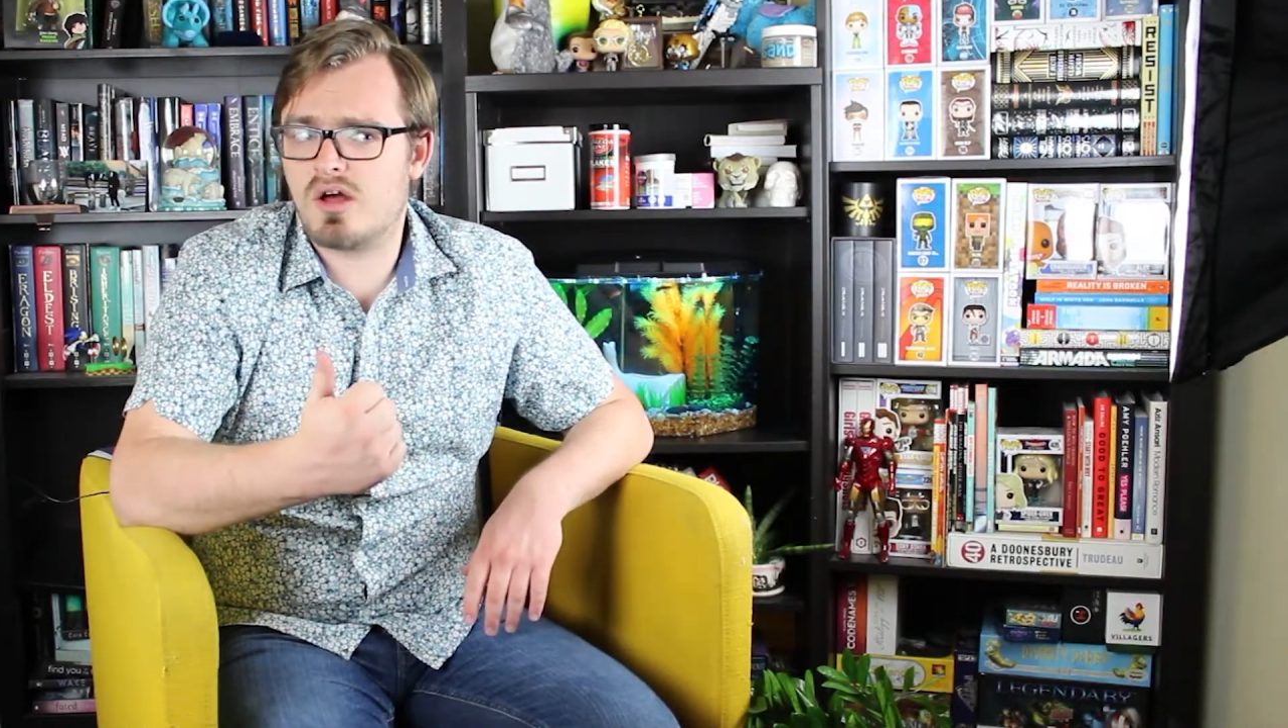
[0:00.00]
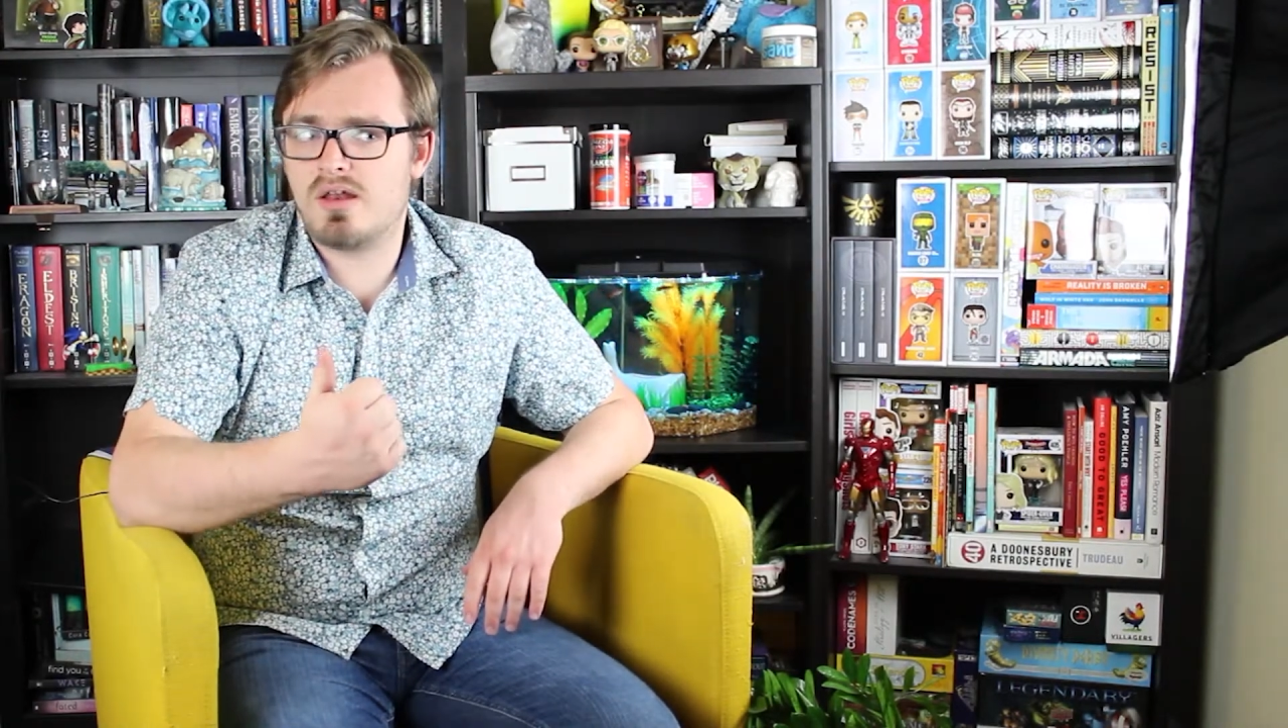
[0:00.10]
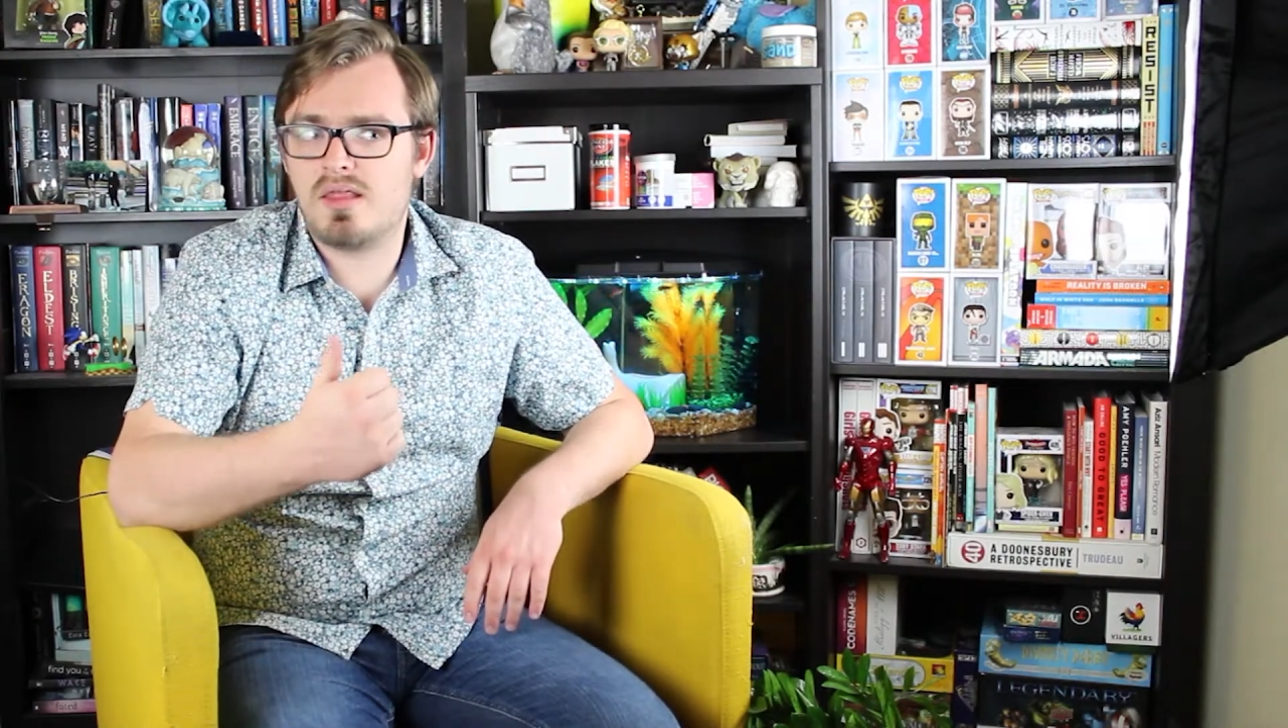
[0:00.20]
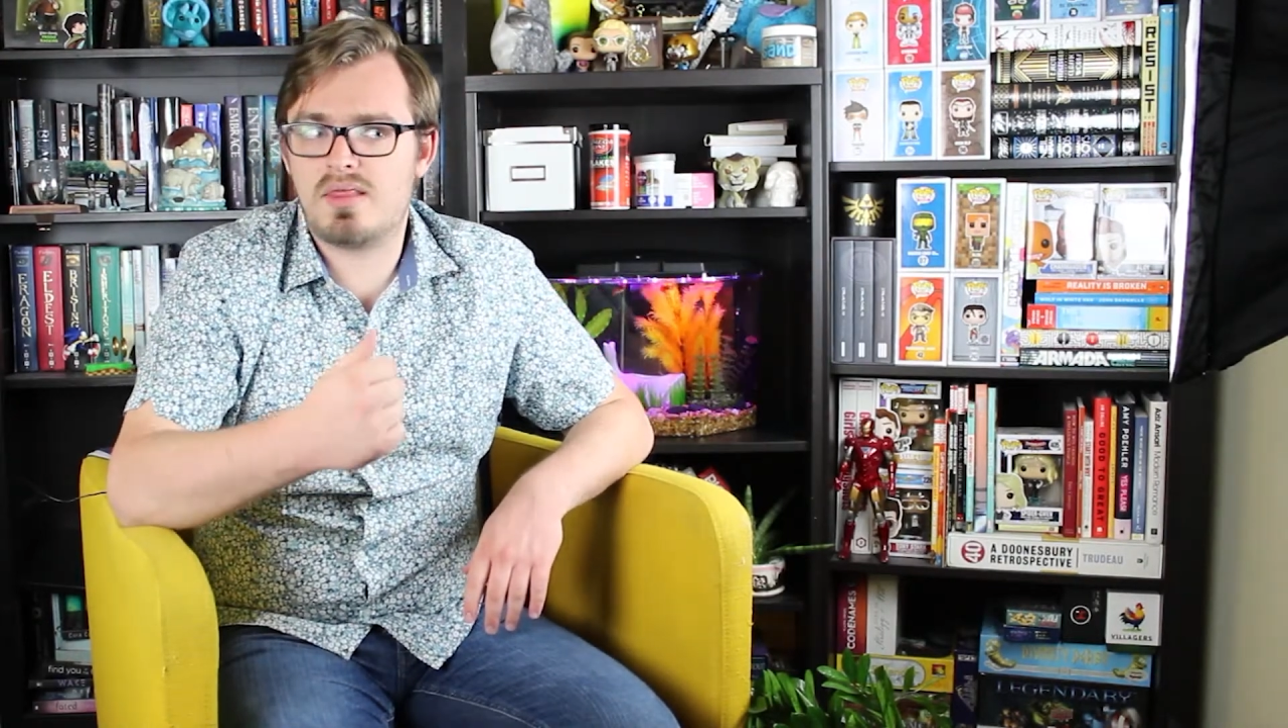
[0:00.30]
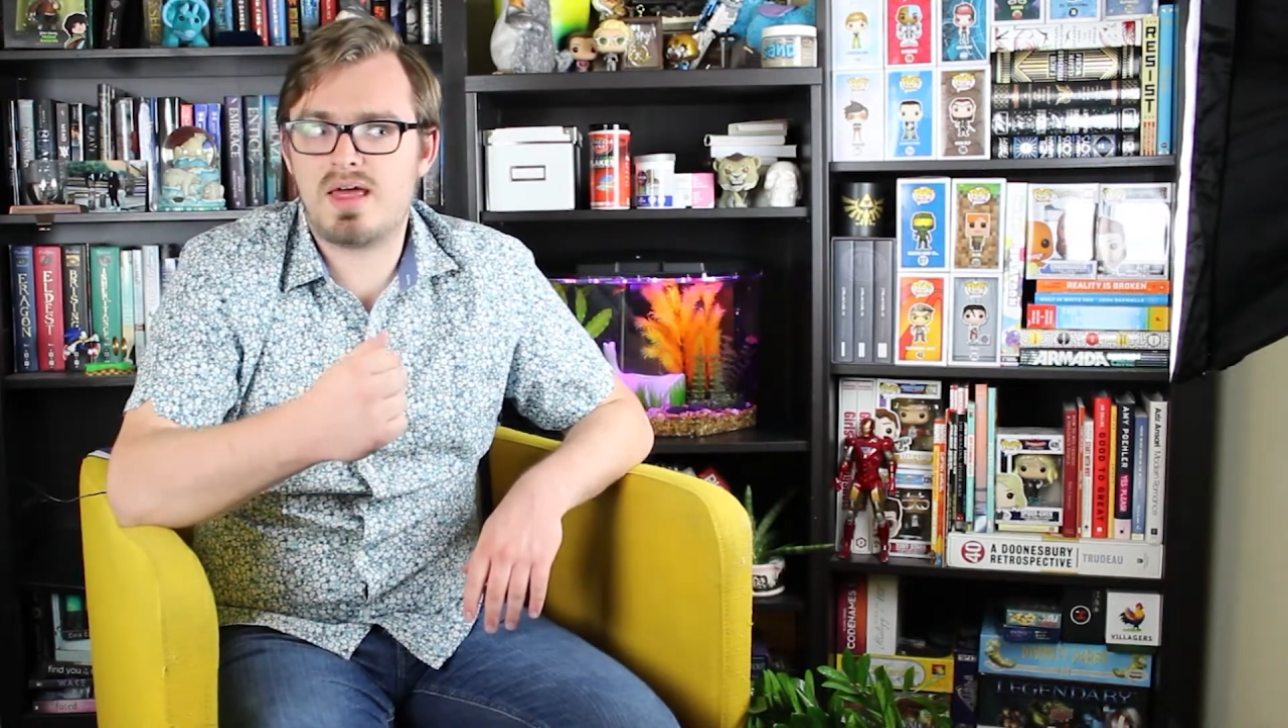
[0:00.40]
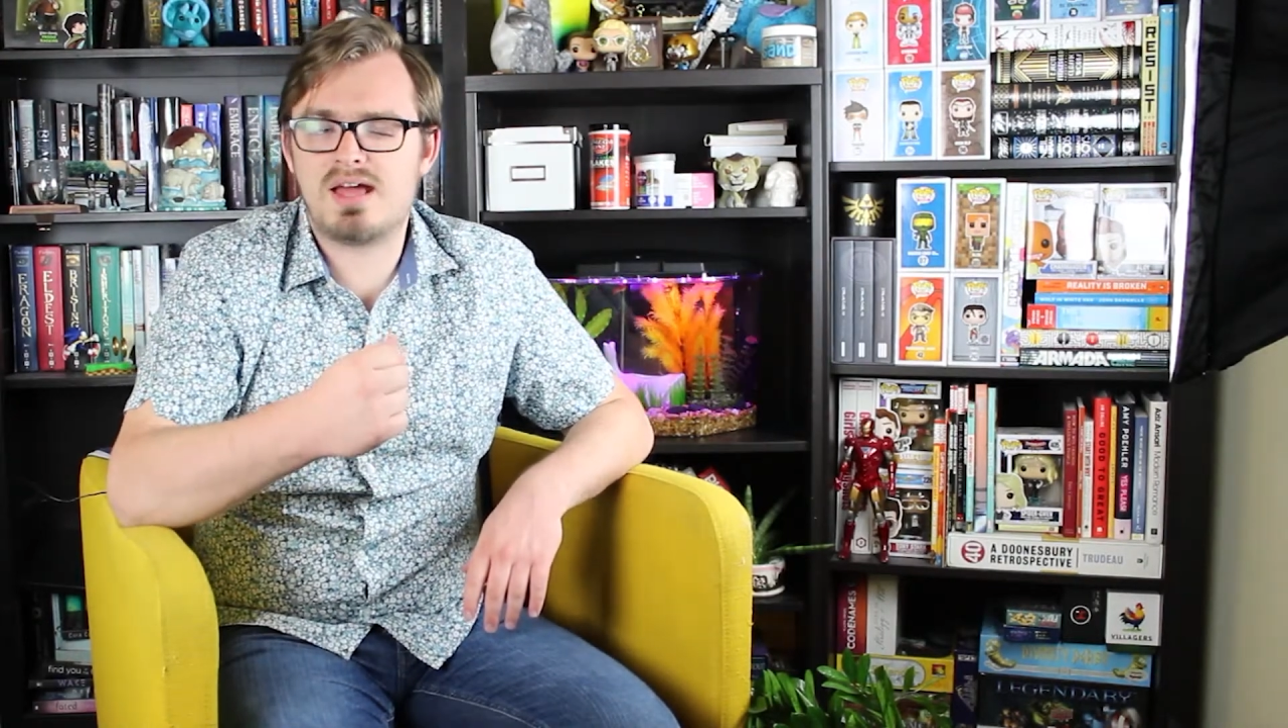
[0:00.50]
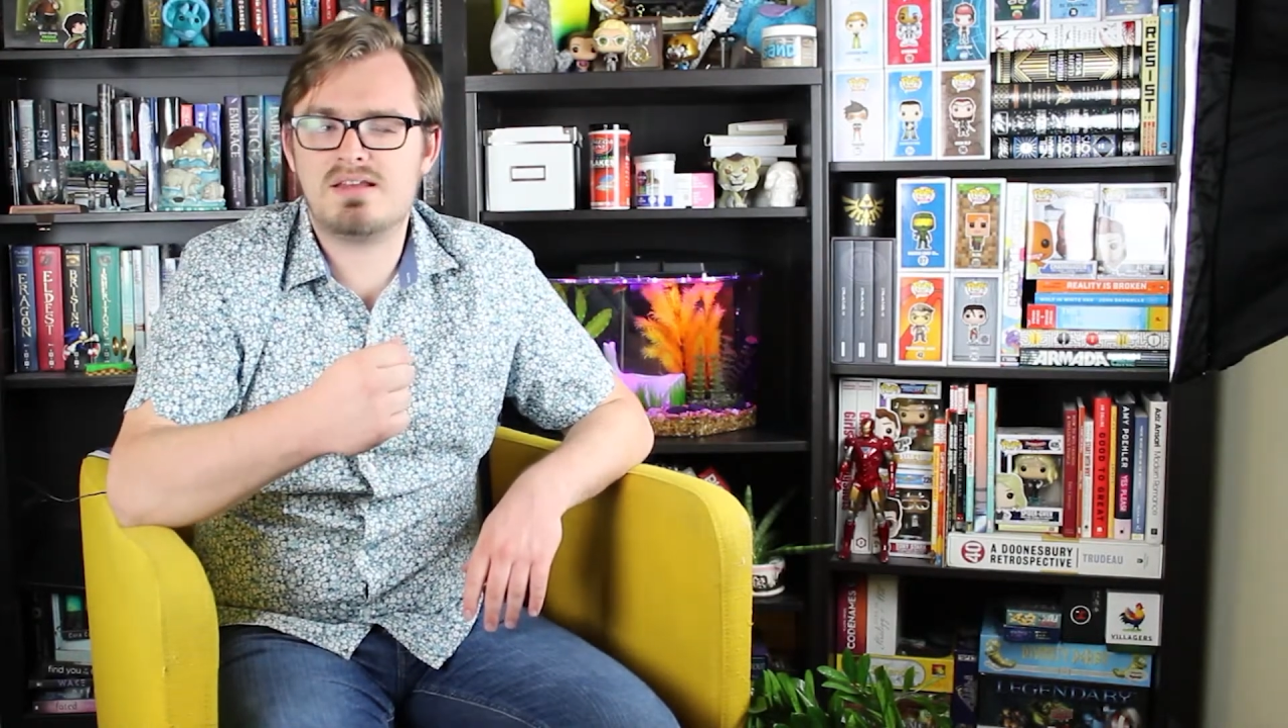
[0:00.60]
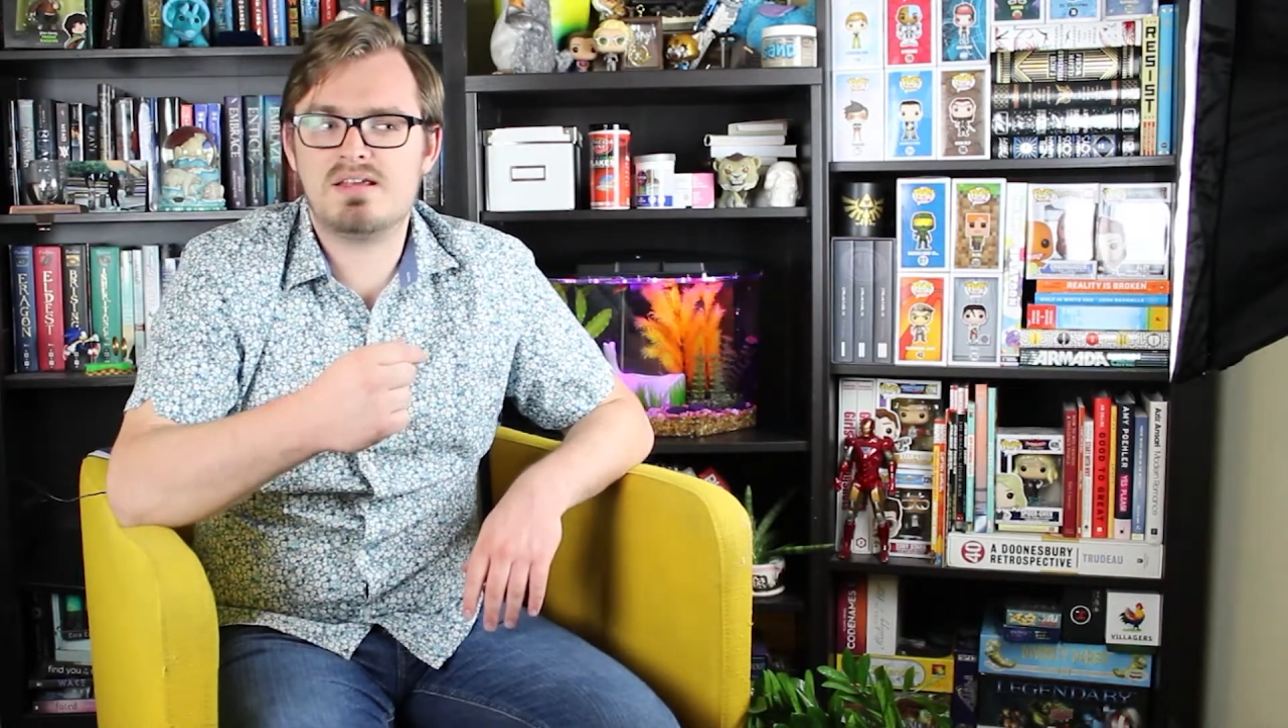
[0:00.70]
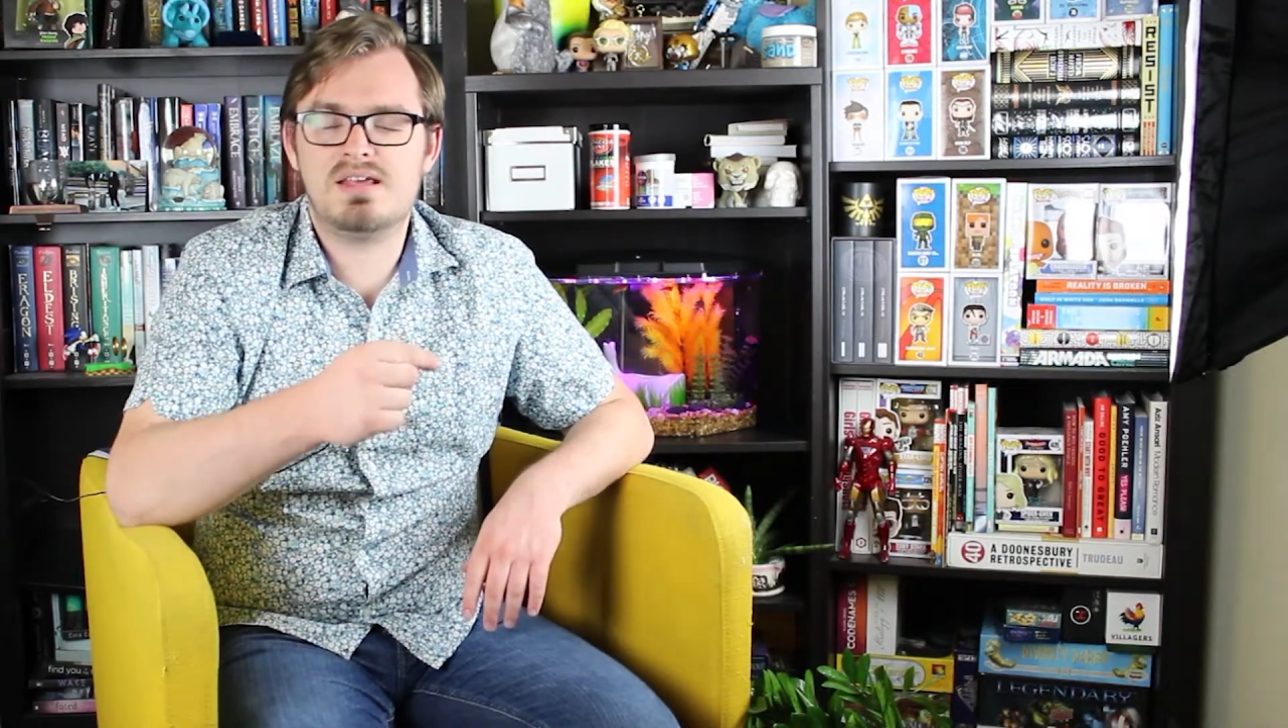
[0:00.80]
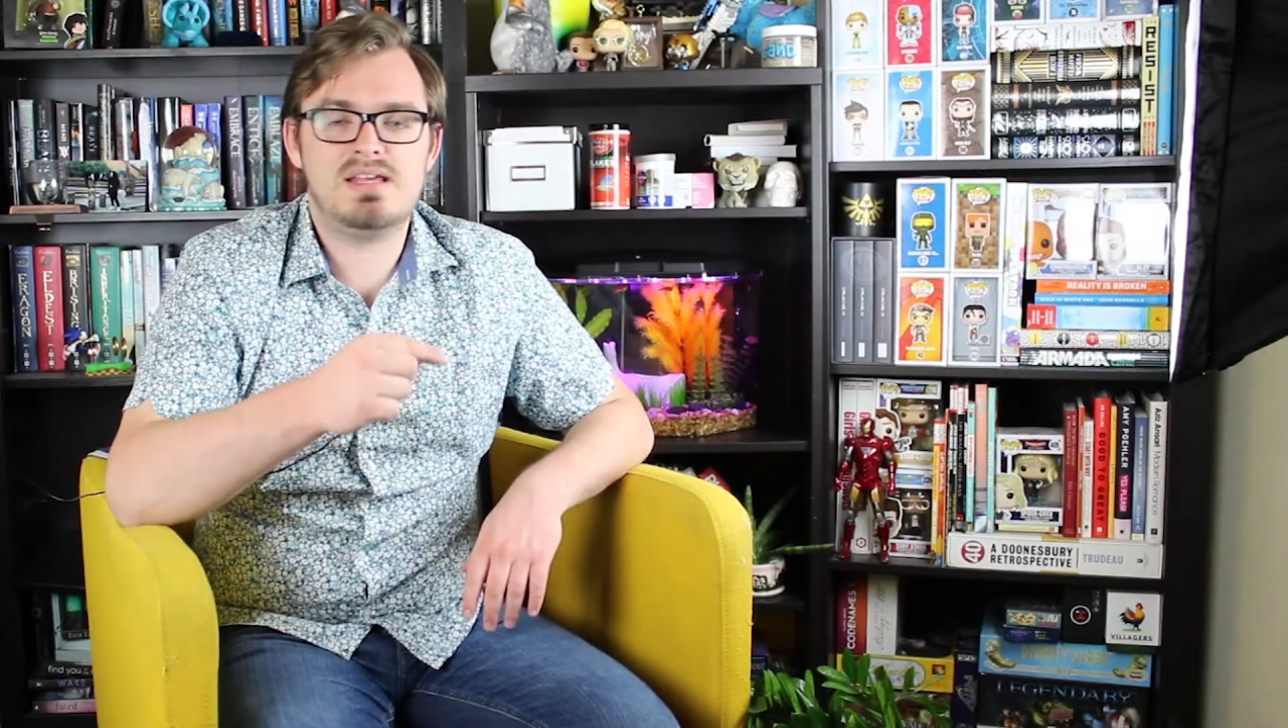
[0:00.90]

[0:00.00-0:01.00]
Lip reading: on that